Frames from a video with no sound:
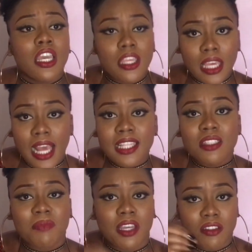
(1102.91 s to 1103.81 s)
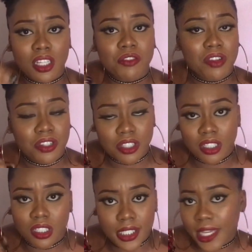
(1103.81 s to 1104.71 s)
It has to be another strategic
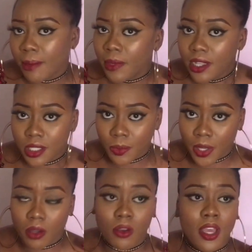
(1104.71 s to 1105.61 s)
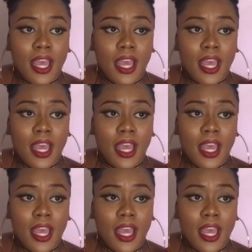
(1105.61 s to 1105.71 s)
DM as well.